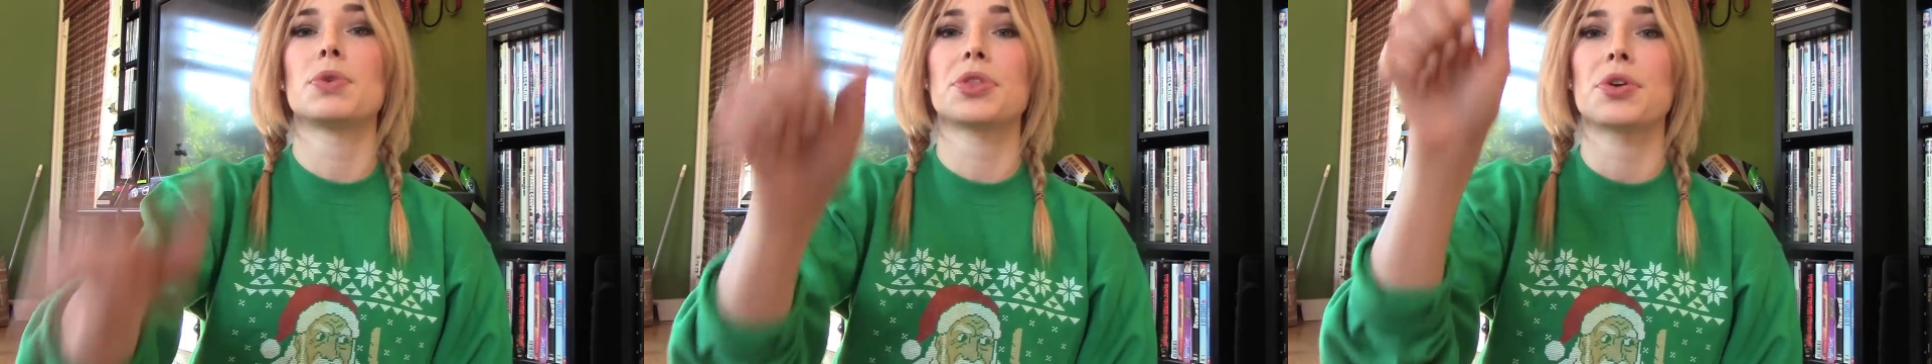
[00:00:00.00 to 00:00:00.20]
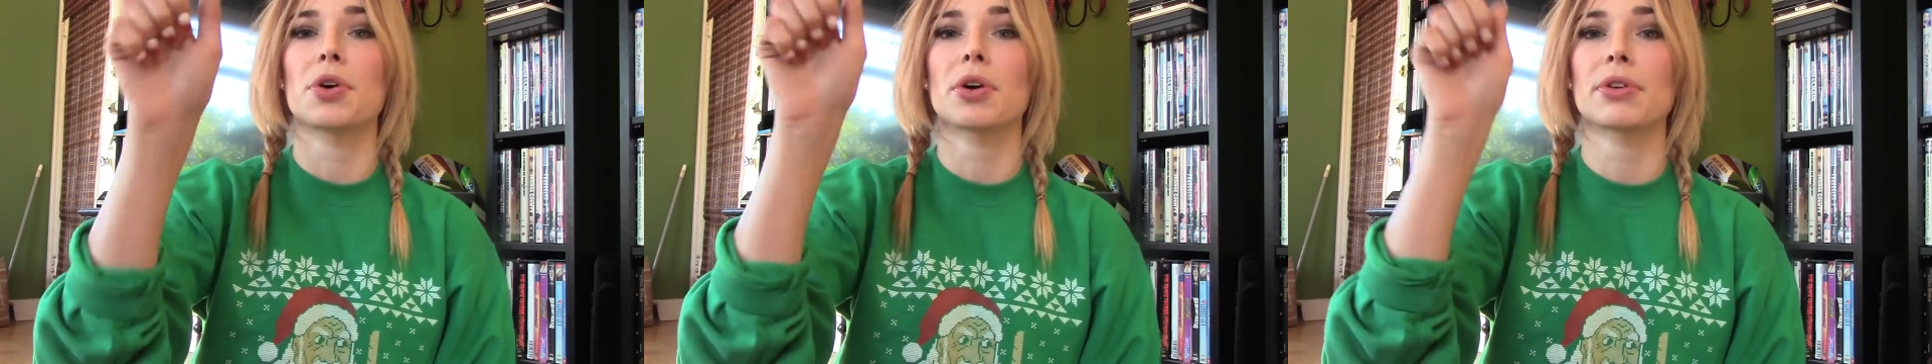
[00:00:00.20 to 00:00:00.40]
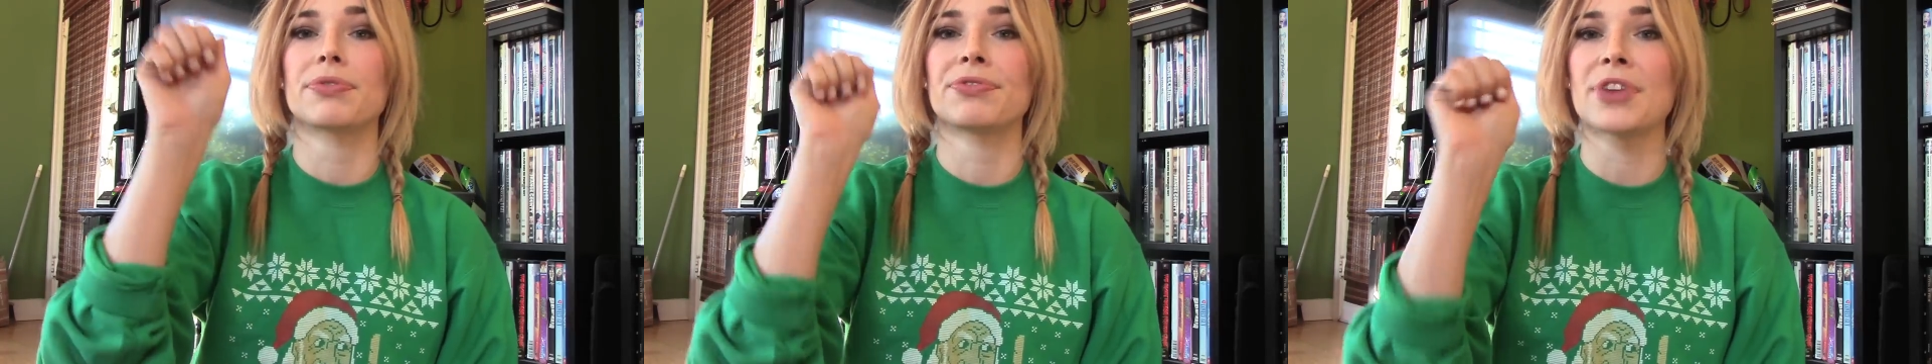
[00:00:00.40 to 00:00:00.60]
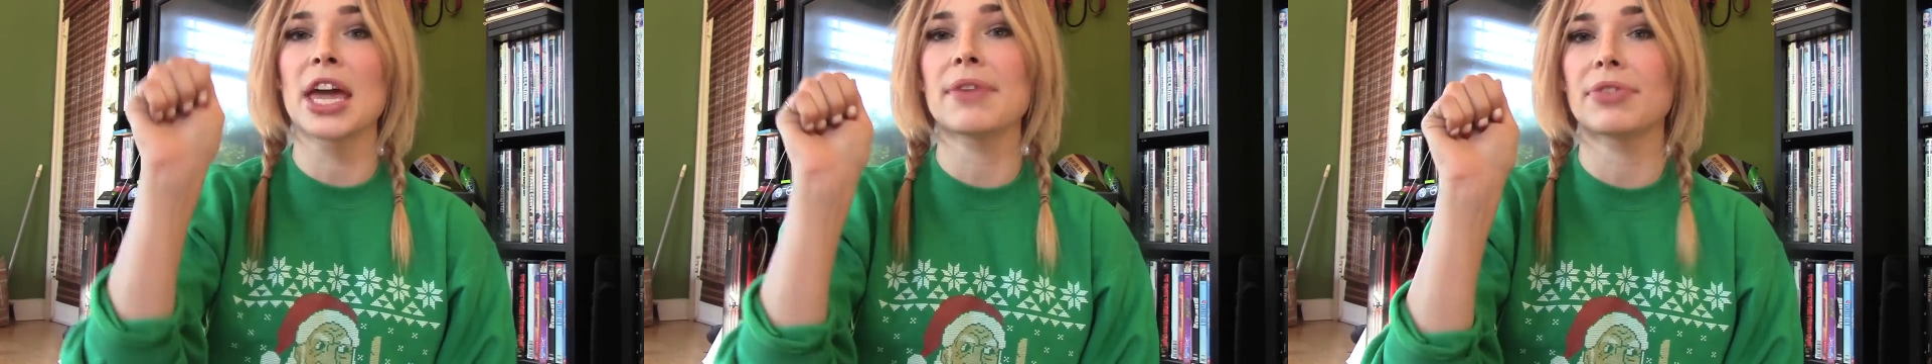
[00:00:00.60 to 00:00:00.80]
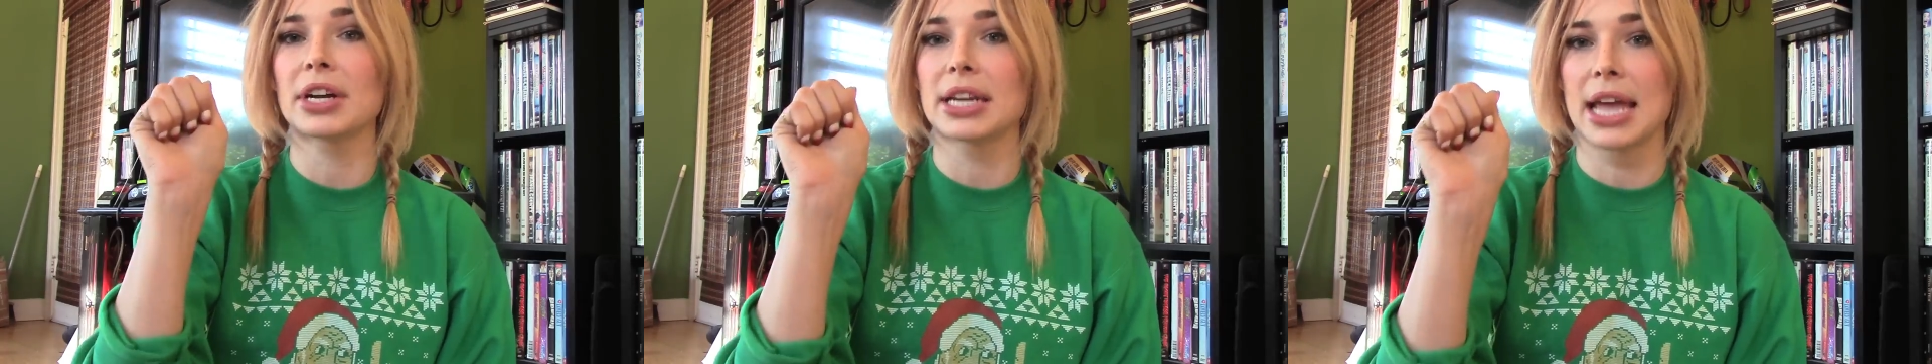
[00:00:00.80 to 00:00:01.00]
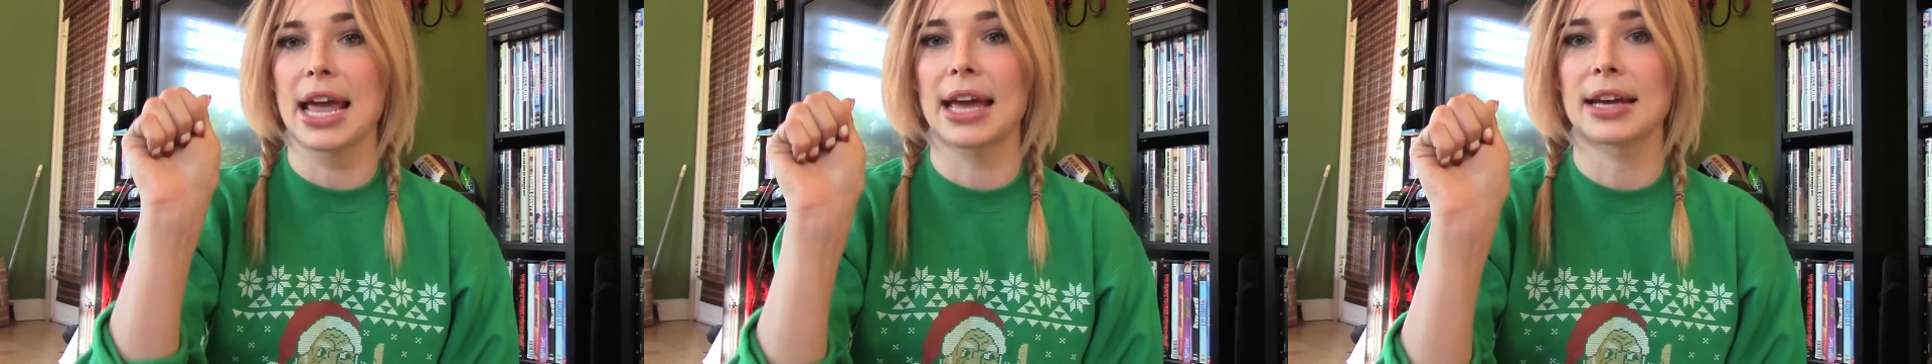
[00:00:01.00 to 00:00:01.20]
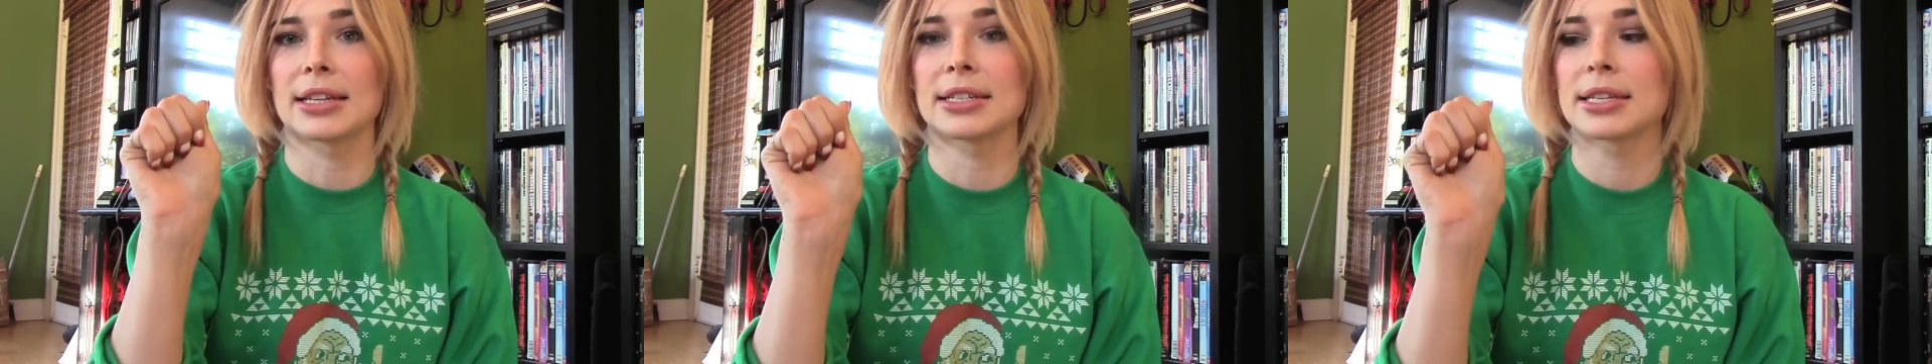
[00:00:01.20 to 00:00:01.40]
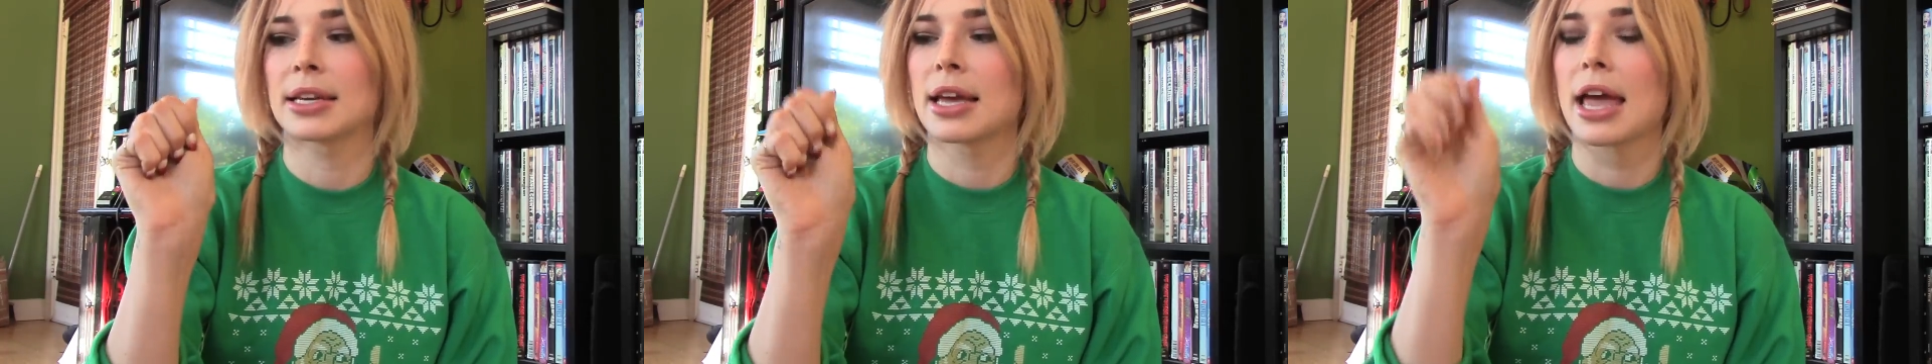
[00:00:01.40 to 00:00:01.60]
with your favorite
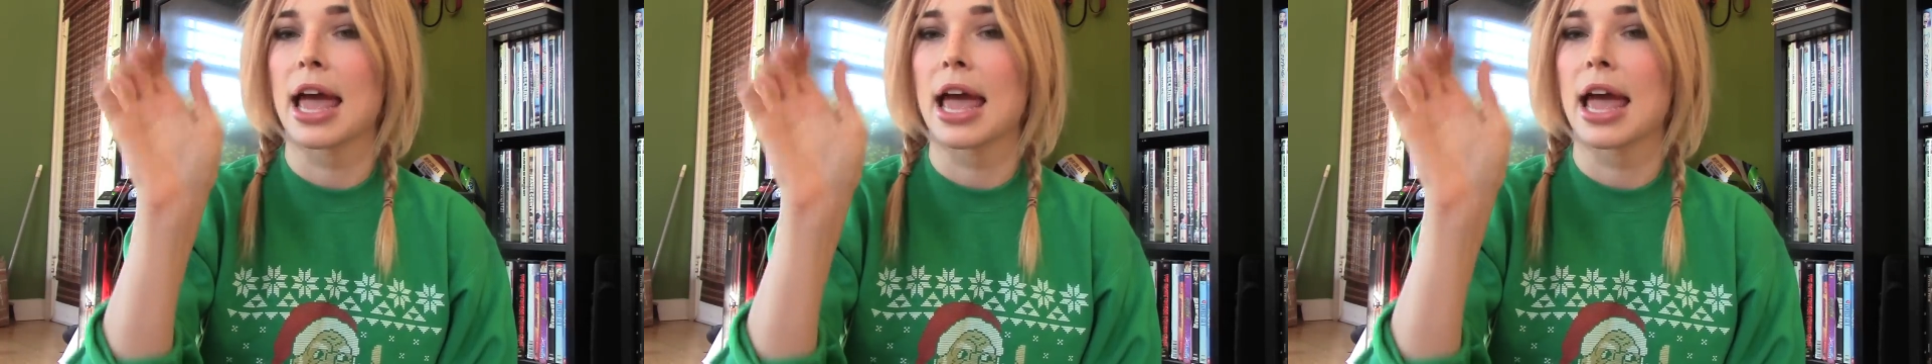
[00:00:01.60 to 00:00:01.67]
hand